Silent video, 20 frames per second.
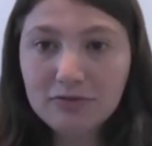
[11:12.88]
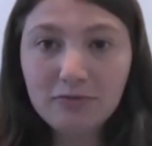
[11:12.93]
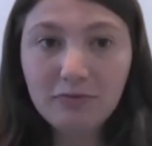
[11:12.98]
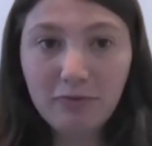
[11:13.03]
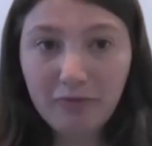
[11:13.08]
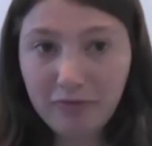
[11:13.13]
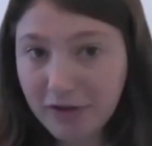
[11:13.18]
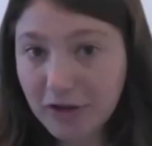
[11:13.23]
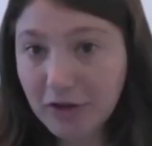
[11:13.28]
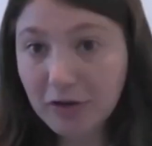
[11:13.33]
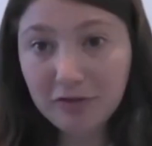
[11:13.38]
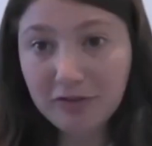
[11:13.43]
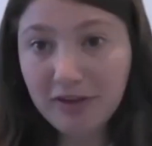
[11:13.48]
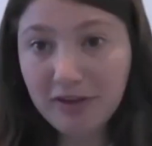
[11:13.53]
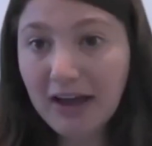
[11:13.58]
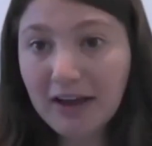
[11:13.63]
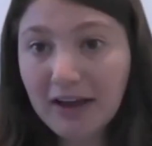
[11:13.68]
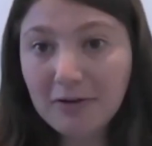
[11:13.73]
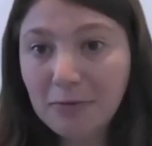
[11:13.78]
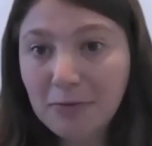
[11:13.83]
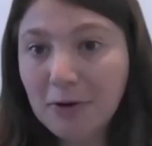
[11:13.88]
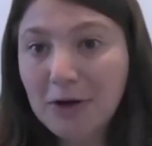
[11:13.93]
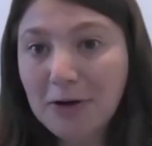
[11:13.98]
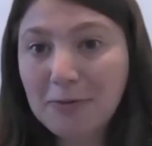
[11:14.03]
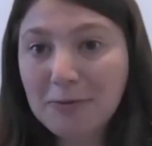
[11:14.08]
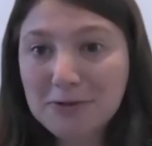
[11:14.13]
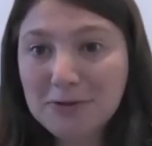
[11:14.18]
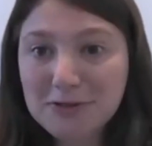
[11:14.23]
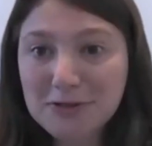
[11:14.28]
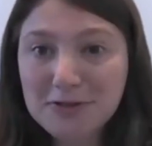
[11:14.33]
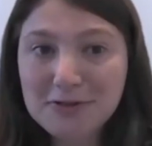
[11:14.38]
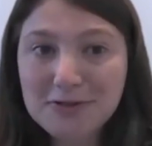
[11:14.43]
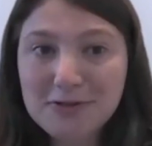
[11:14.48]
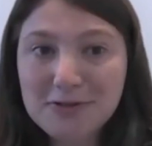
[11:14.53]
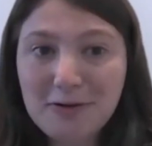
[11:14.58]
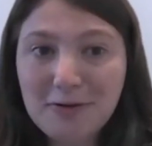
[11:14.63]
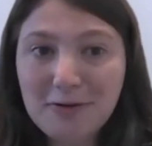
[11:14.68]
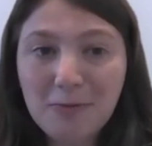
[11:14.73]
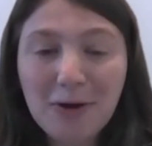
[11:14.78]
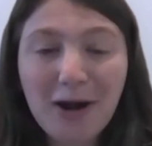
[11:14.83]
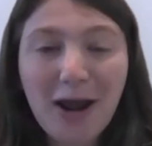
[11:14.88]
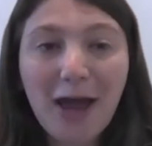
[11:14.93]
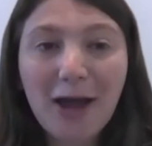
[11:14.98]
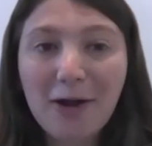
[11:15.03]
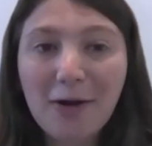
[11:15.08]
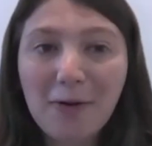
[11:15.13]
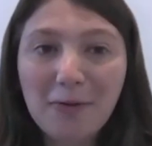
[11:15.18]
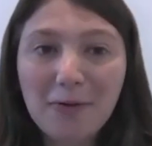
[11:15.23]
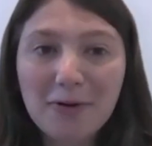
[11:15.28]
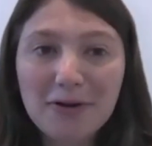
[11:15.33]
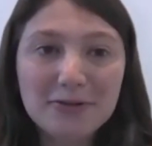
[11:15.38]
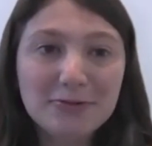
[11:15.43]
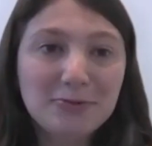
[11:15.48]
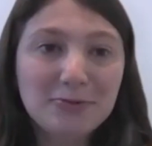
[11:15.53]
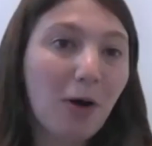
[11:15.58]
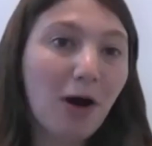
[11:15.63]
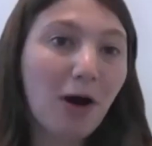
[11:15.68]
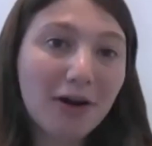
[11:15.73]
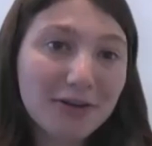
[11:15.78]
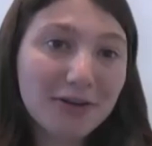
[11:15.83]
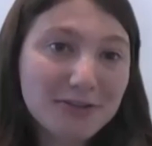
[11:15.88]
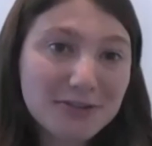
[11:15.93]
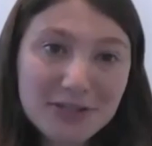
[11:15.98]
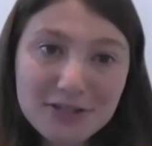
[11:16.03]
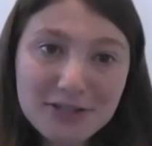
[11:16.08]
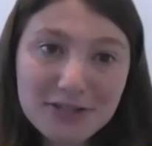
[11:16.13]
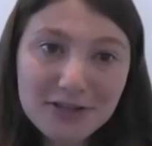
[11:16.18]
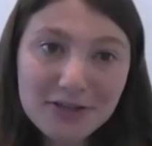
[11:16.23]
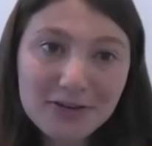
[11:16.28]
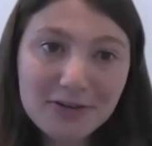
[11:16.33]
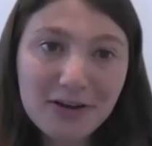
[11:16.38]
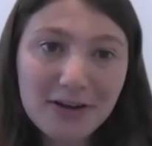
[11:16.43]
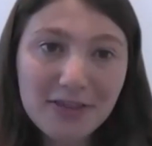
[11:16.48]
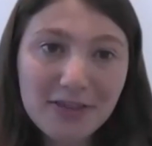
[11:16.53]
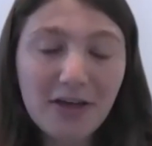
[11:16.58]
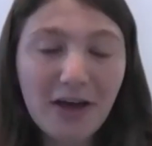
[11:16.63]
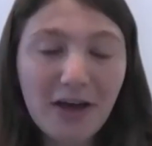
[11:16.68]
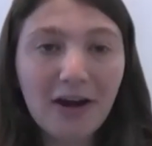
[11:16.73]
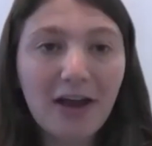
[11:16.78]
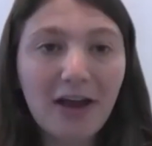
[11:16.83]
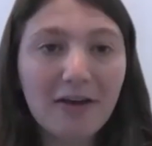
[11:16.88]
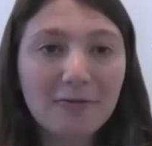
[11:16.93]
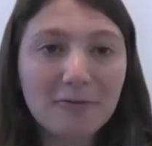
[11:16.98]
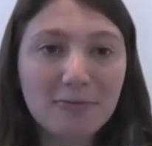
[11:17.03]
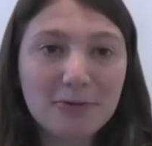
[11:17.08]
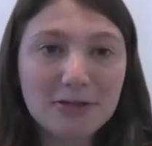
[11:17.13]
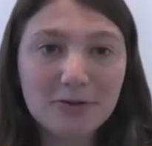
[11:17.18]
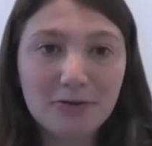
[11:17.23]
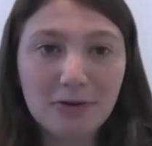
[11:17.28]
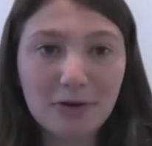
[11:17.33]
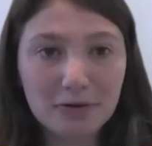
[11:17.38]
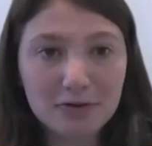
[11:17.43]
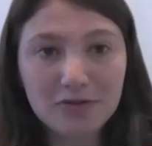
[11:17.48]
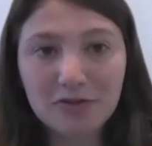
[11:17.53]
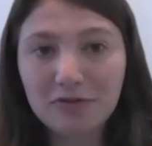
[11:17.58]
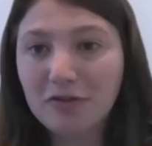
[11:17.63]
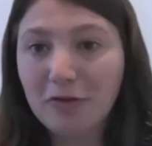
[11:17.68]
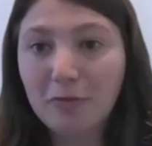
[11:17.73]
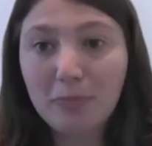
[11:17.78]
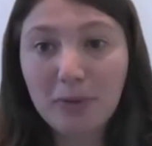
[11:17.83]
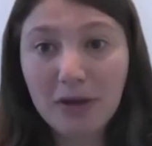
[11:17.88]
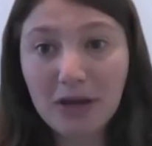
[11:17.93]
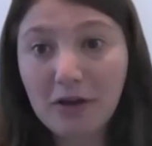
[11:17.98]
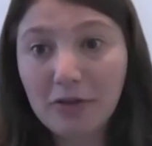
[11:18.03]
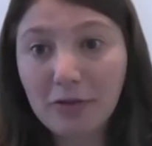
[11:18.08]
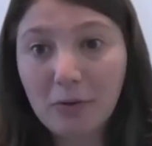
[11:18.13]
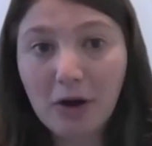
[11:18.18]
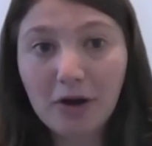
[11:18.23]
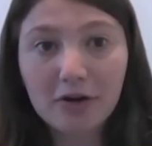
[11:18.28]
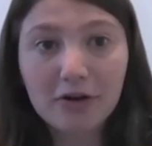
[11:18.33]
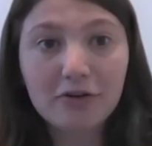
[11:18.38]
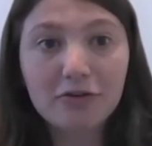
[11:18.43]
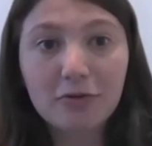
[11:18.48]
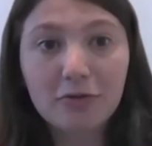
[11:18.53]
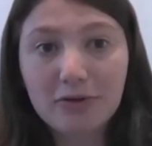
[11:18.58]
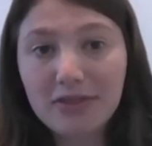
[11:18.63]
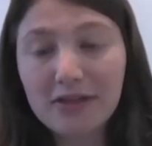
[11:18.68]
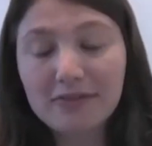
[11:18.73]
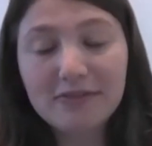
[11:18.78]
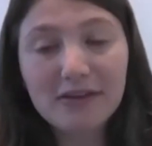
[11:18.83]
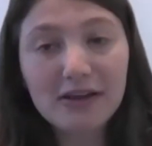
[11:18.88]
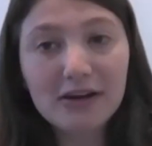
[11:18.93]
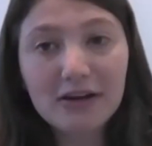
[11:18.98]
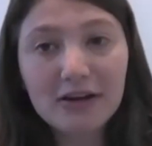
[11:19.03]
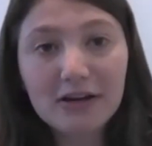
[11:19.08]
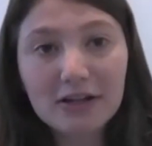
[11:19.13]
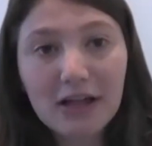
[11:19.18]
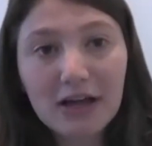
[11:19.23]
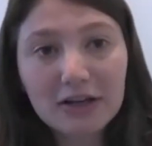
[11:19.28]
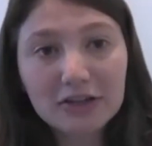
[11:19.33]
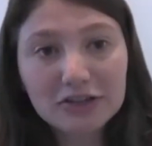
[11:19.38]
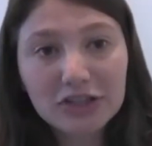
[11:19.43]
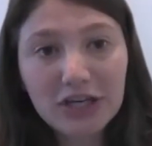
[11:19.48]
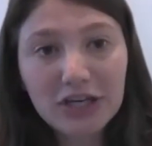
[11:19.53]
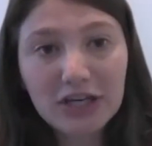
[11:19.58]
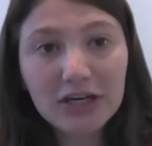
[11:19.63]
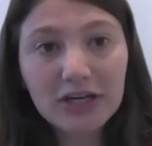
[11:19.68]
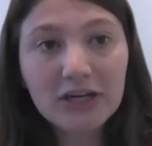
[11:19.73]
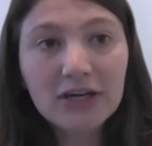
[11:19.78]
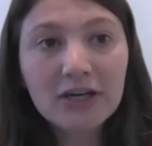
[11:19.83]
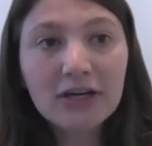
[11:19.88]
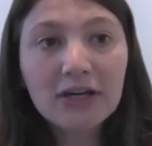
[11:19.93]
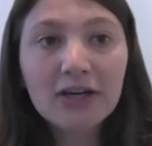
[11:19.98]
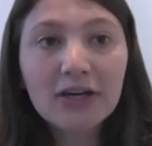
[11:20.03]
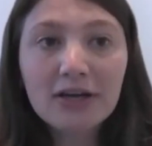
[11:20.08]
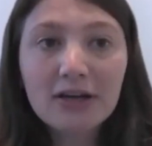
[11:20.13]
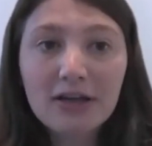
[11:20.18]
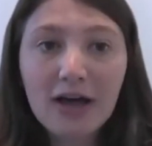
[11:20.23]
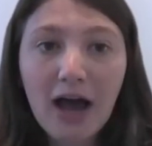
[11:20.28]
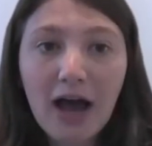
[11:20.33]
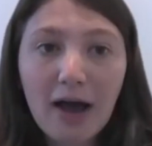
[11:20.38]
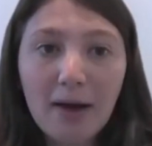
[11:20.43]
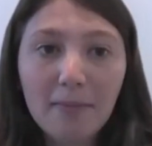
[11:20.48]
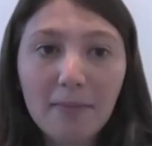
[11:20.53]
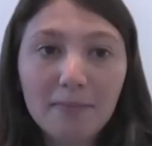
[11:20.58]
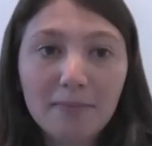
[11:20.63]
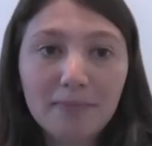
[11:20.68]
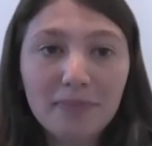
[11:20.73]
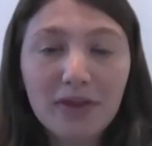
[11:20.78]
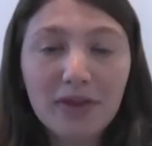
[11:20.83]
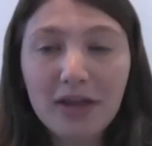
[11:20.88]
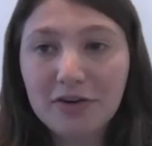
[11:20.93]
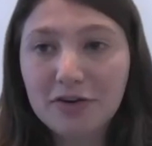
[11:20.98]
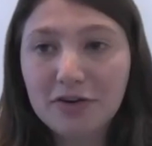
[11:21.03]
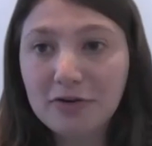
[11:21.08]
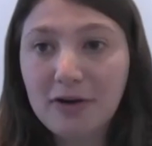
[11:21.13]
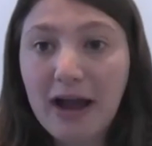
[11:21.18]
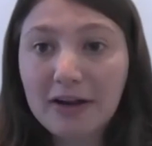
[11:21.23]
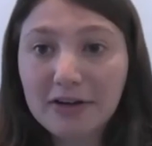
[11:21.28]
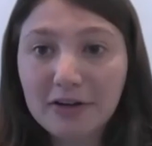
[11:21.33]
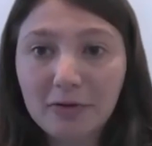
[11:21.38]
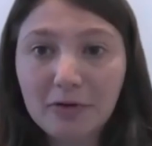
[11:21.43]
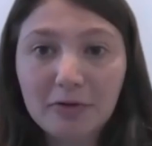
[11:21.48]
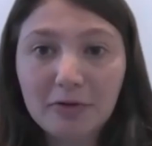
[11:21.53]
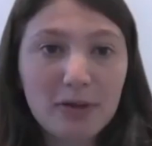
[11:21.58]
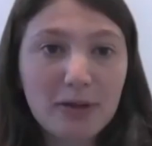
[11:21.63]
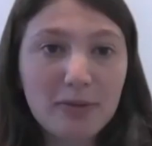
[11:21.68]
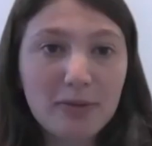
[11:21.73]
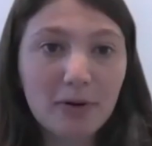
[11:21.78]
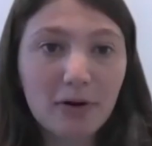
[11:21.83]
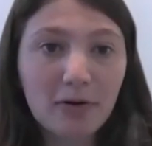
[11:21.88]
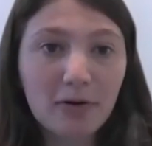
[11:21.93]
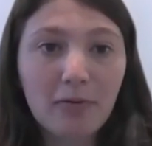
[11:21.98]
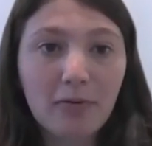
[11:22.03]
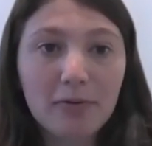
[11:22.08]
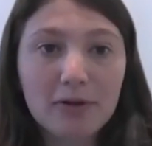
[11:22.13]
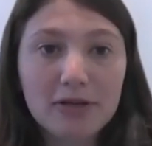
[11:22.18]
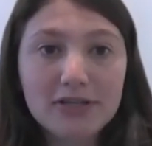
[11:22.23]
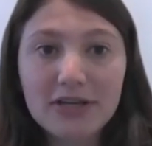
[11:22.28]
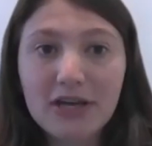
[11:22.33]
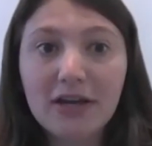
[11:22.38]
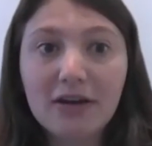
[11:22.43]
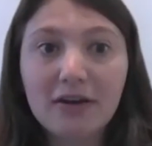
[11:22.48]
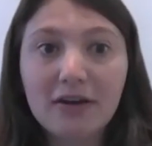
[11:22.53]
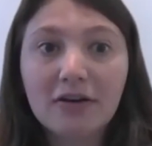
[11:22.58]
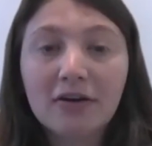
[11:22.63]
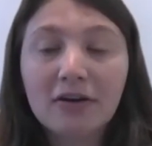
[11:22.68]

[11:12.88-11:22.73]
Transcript: field tech work, which is what I always wanted to do and thought I would be doing, which is just being on the water and doing that data collection, interacting with people. What we did